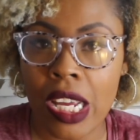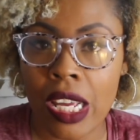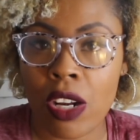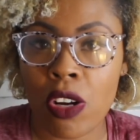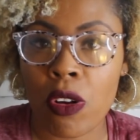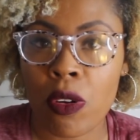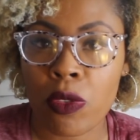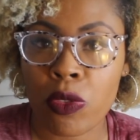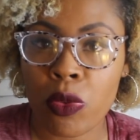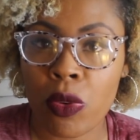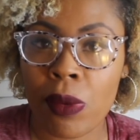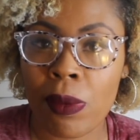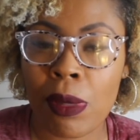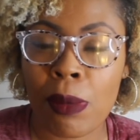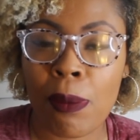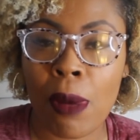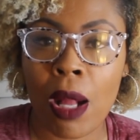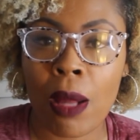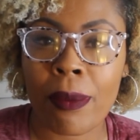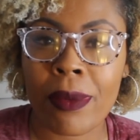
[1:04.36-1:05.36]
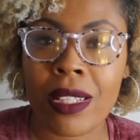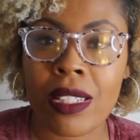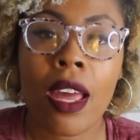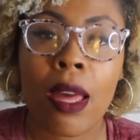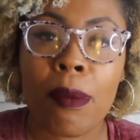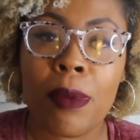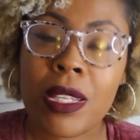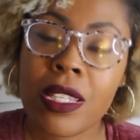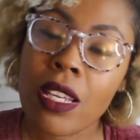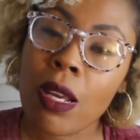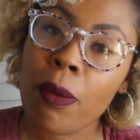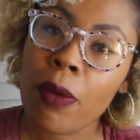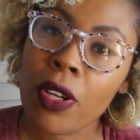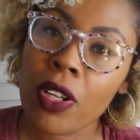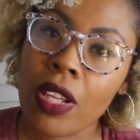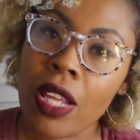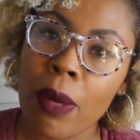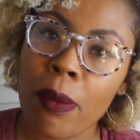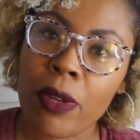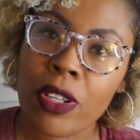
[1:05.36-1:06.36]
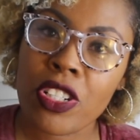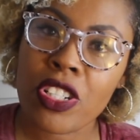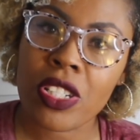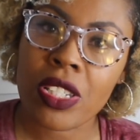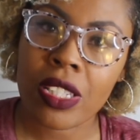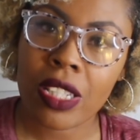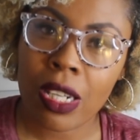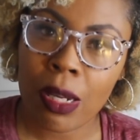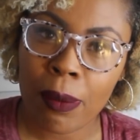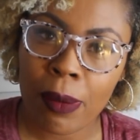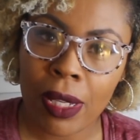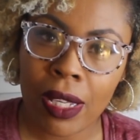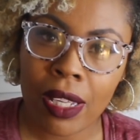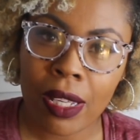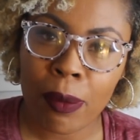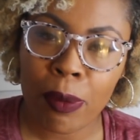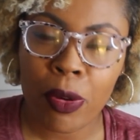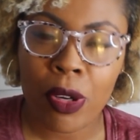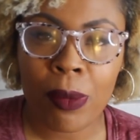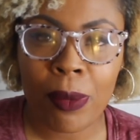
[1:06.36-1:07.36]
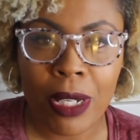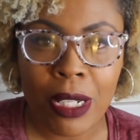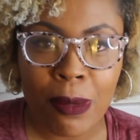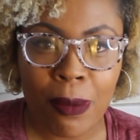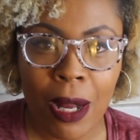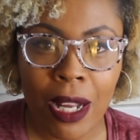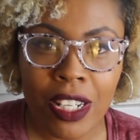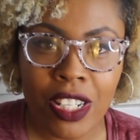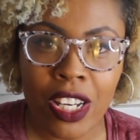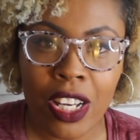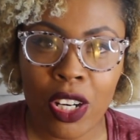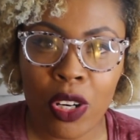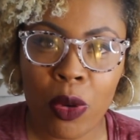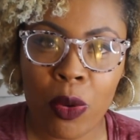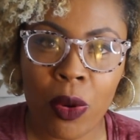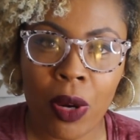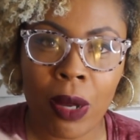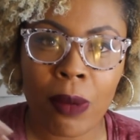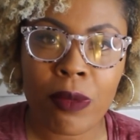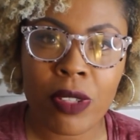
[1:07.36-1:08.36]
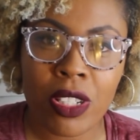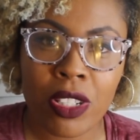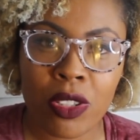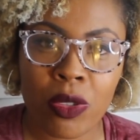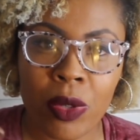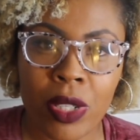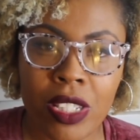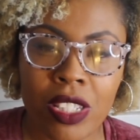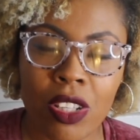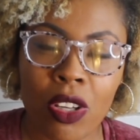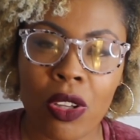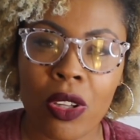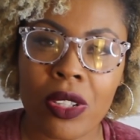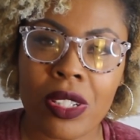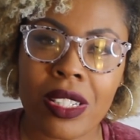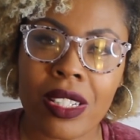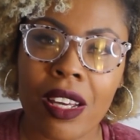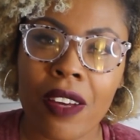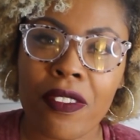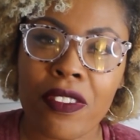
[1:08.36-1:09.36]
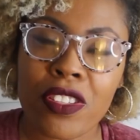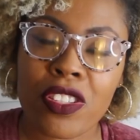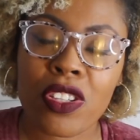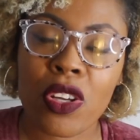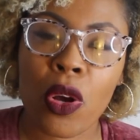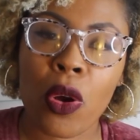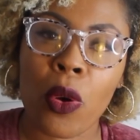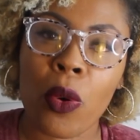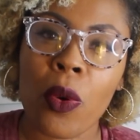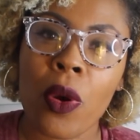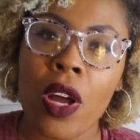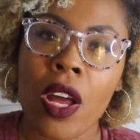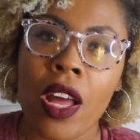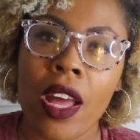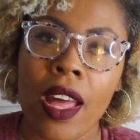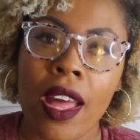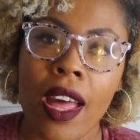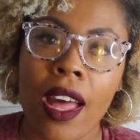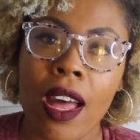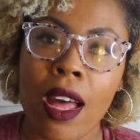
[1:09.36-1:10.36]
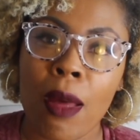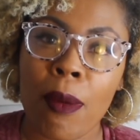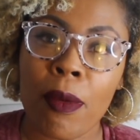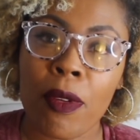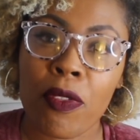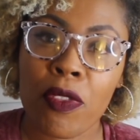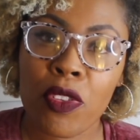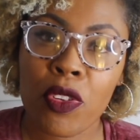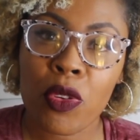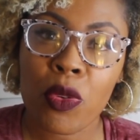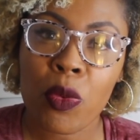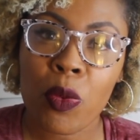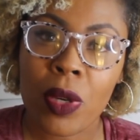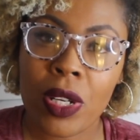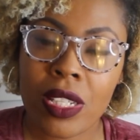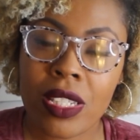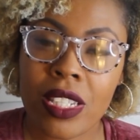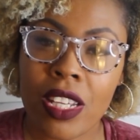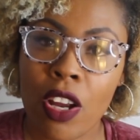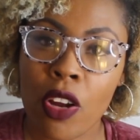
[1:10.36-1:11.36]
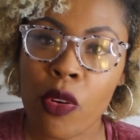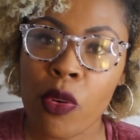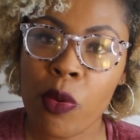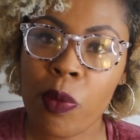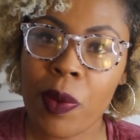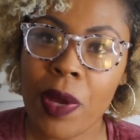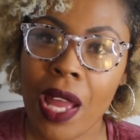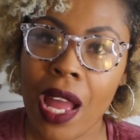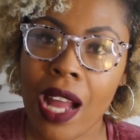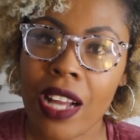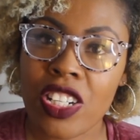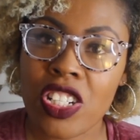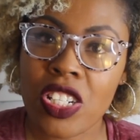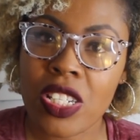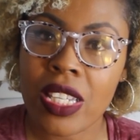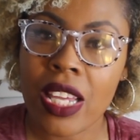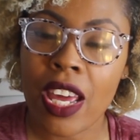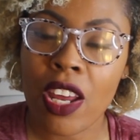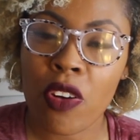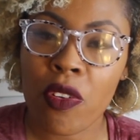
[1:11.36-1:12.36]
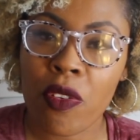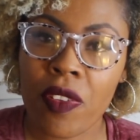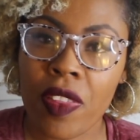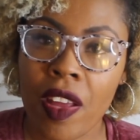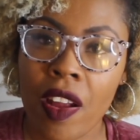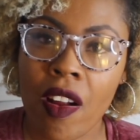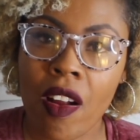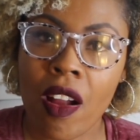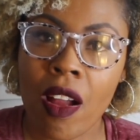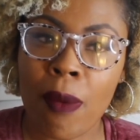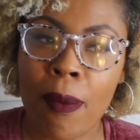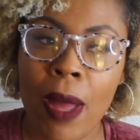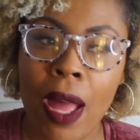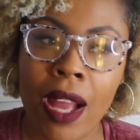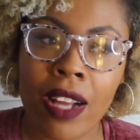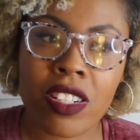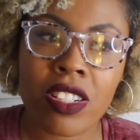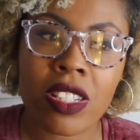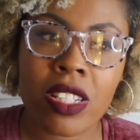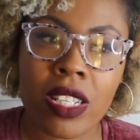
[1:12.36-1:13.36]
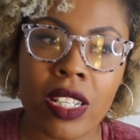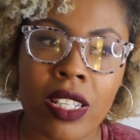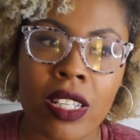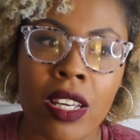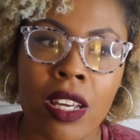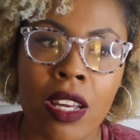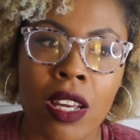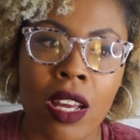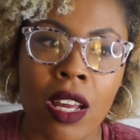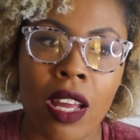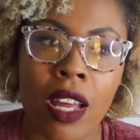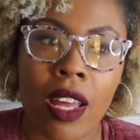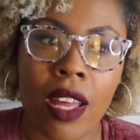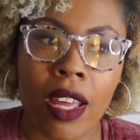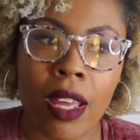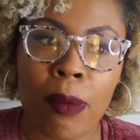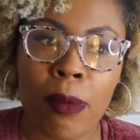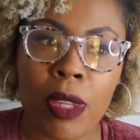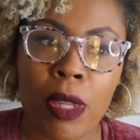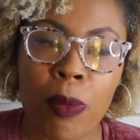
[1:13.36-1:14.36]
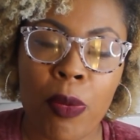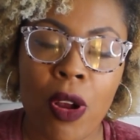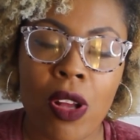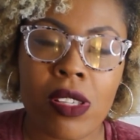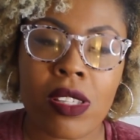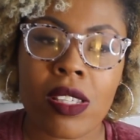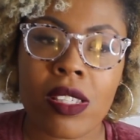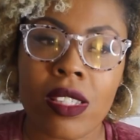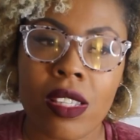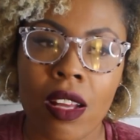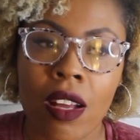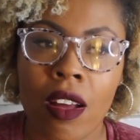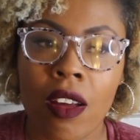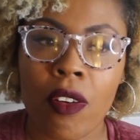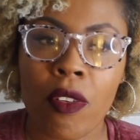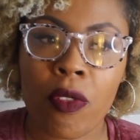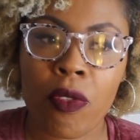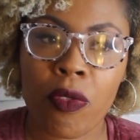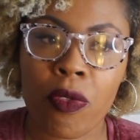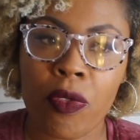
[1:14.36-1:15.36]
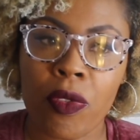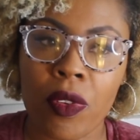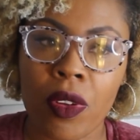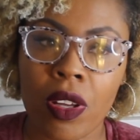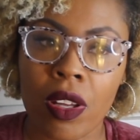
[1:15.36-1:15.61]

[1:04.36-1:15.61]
channel, 3B Mommy. And Miss Amber Glamour is just going to be pretty much my channel where I'm just doing solo stuff. So if you want to see our group reactions, head over there. I actually am in the process of